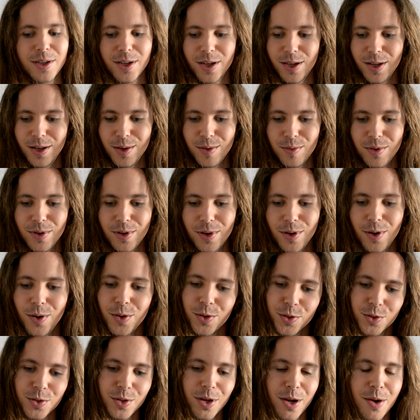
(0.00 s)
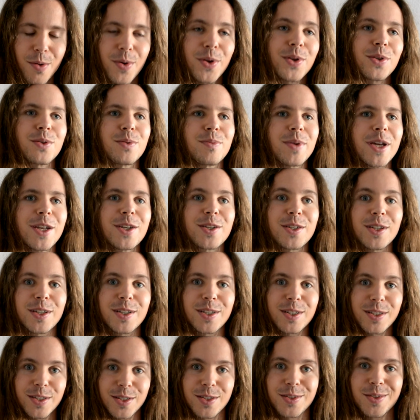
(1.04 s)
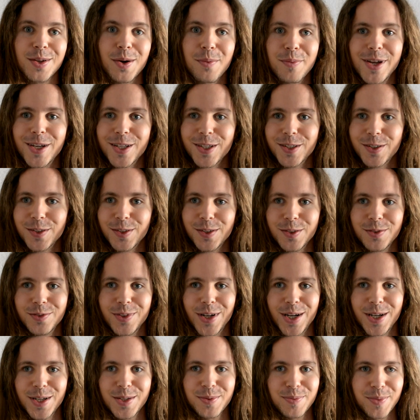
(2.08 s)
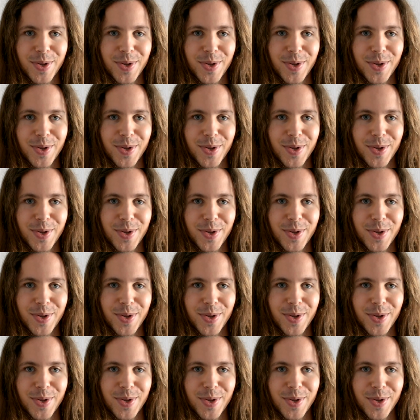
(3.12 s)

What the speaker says: And also I want to mention that this is no medical advice.